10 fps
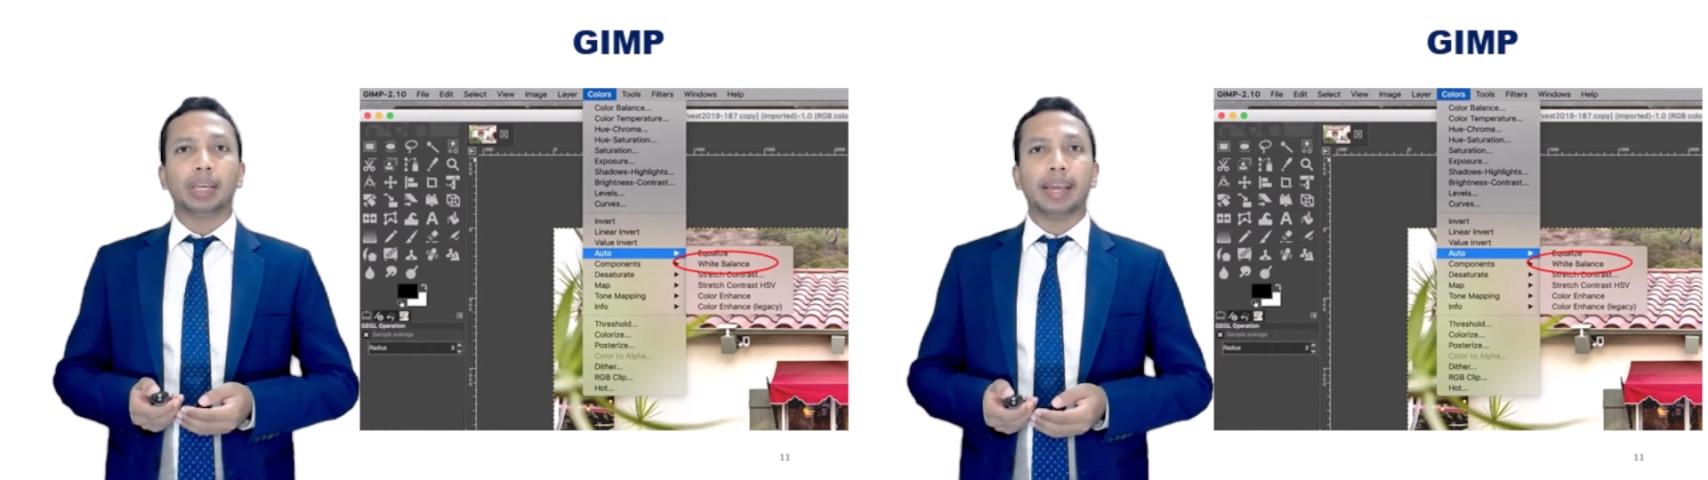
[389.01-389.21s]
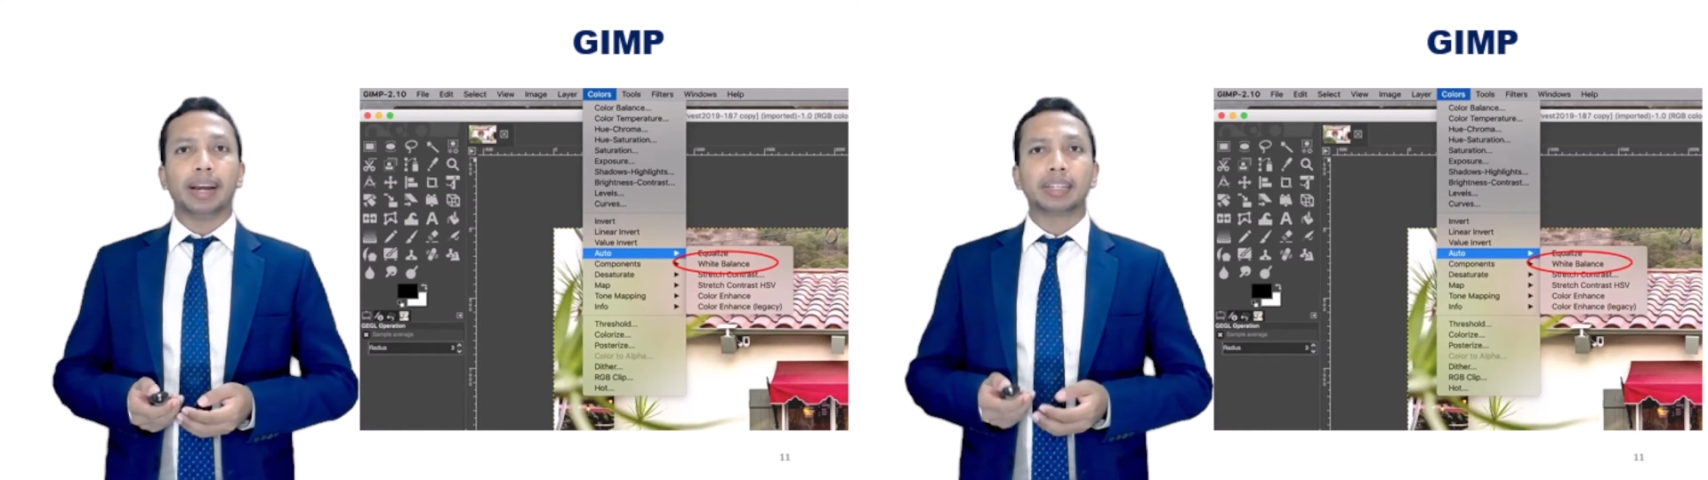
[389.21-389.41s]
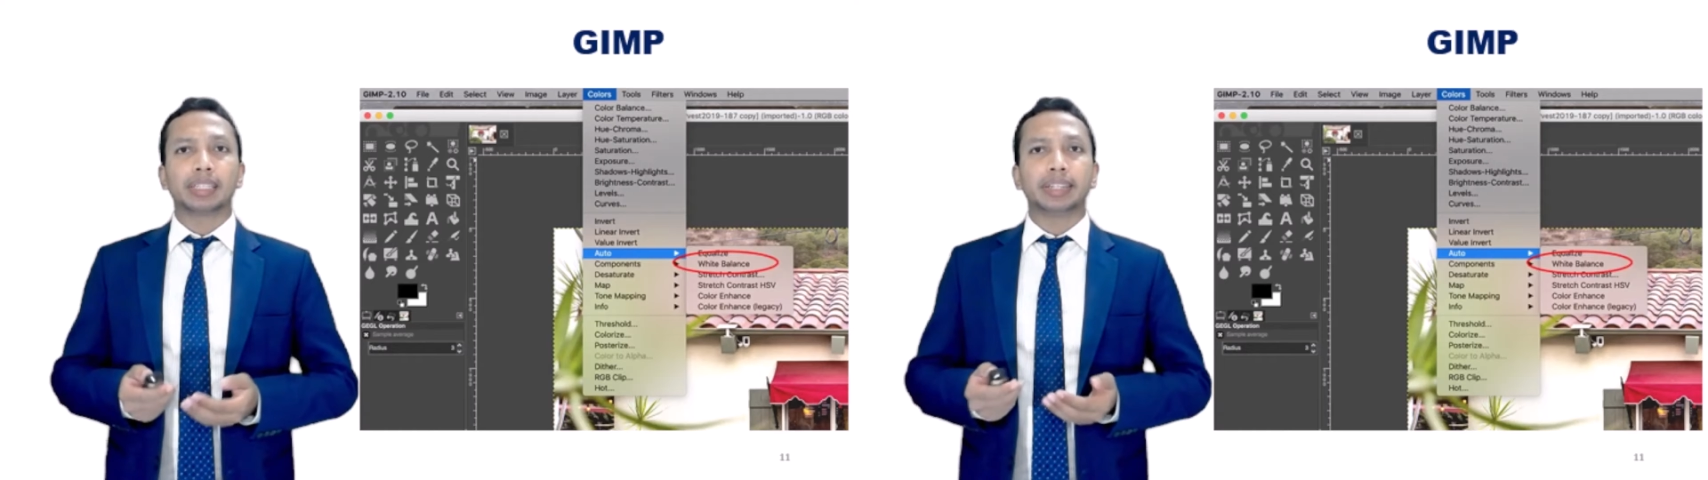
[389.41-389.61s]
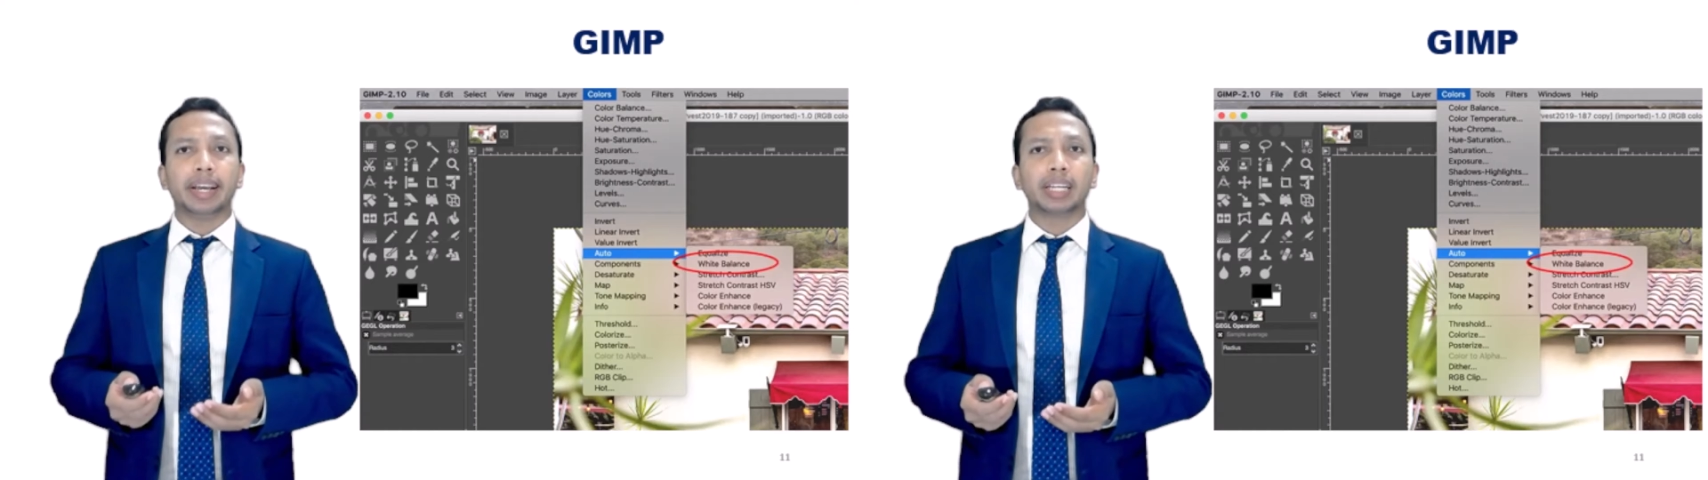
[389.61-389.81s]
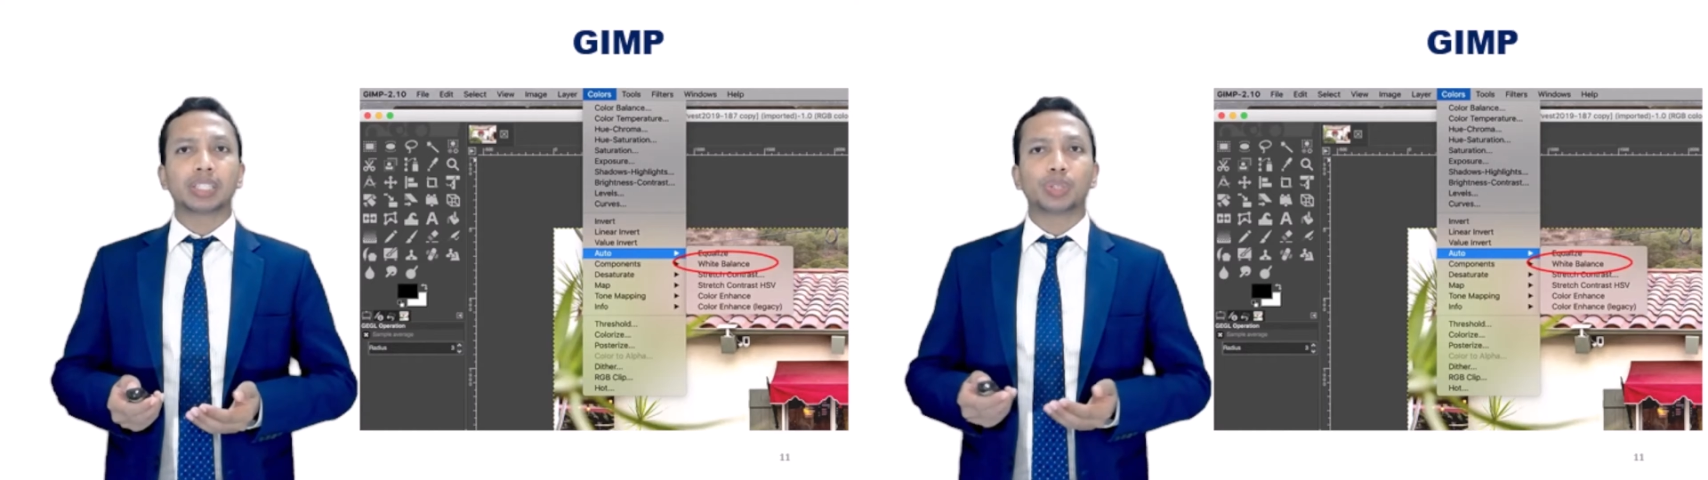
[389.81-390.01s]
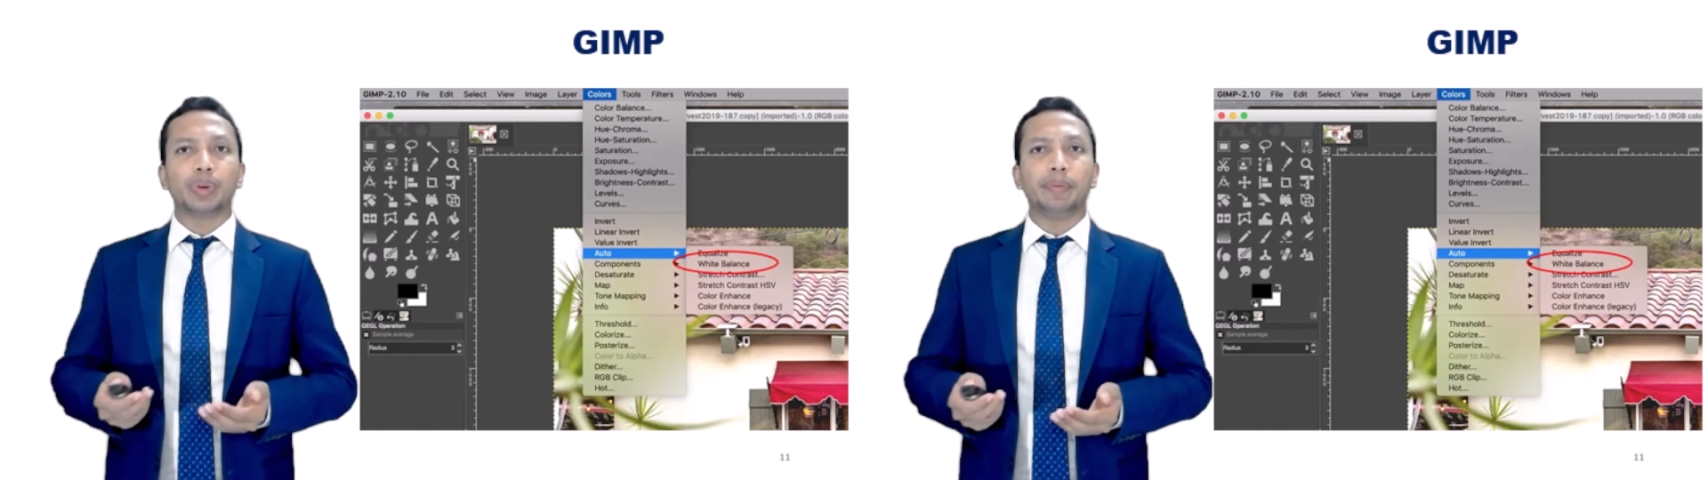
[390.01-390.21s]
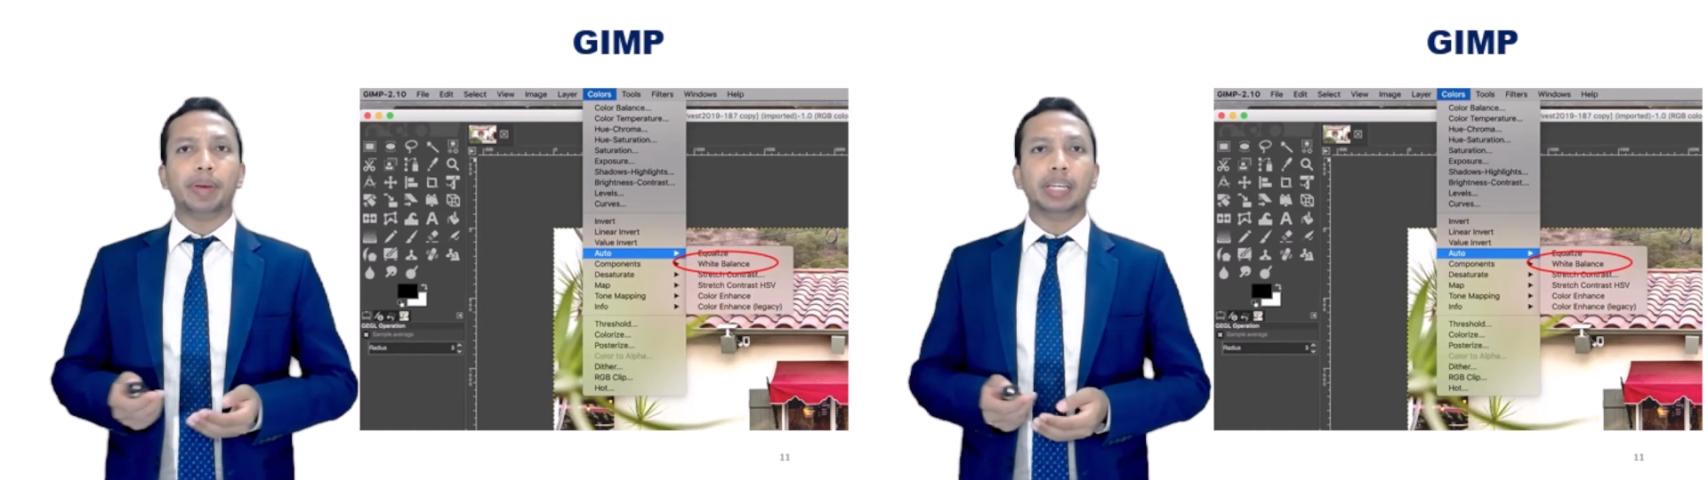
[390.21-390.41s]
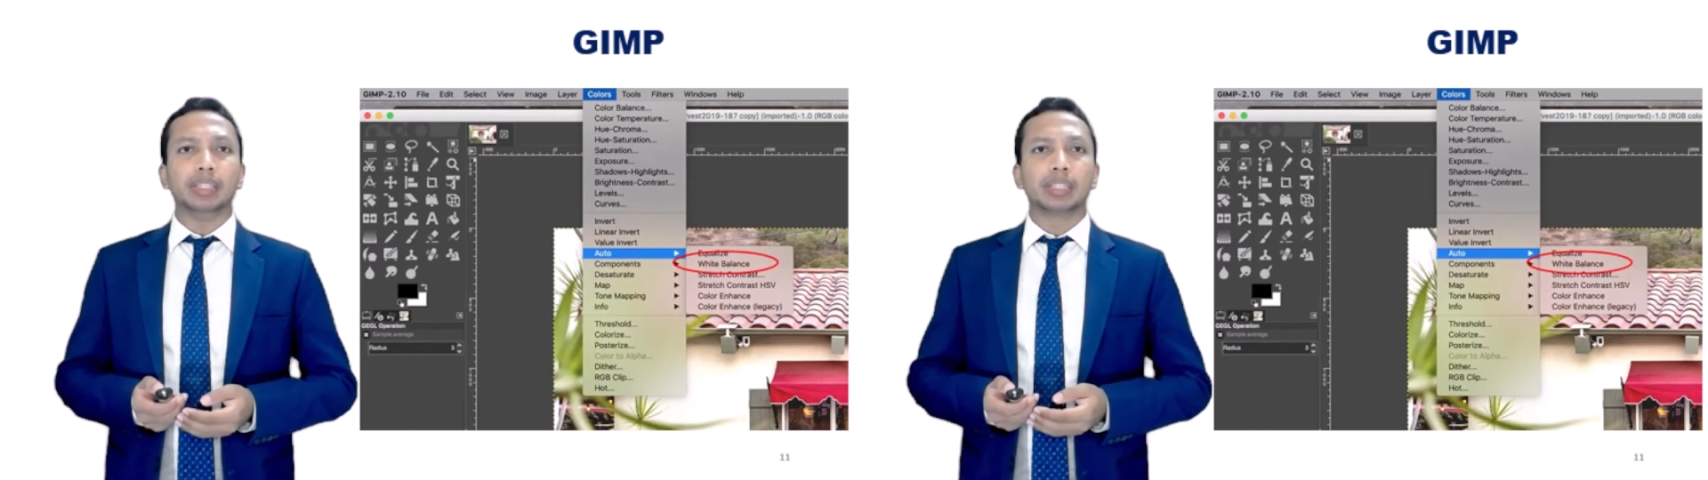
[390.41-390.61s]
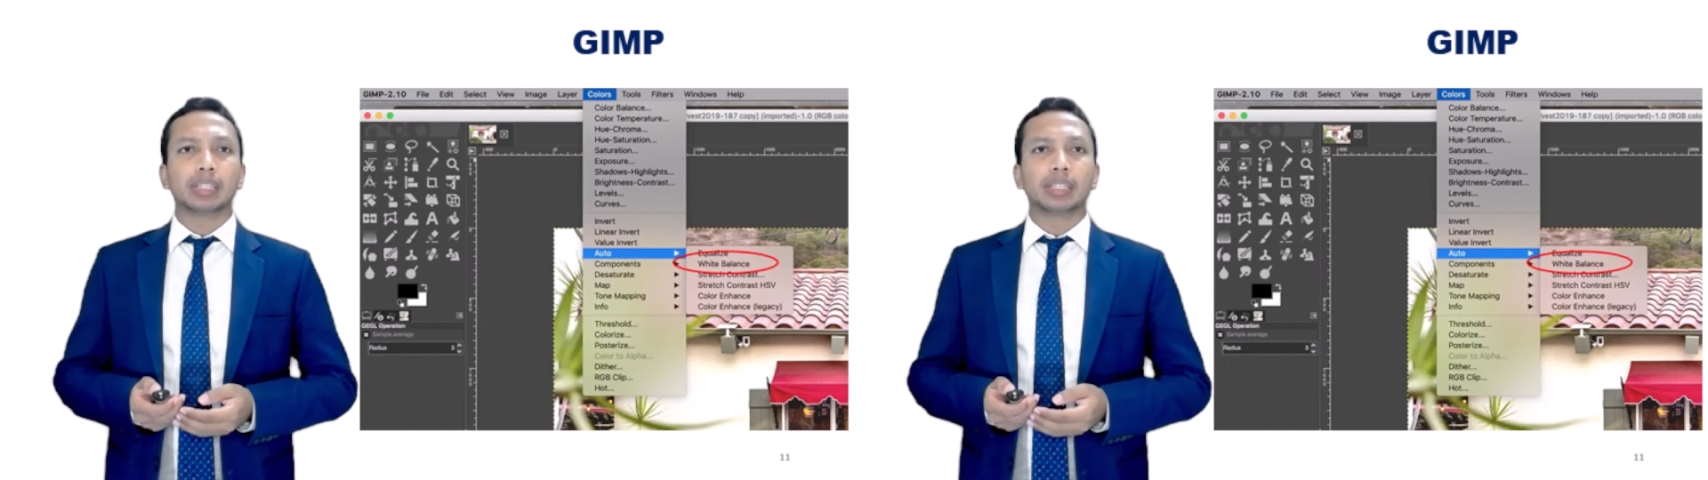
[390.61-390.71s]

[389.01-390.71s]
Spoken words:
add text to image,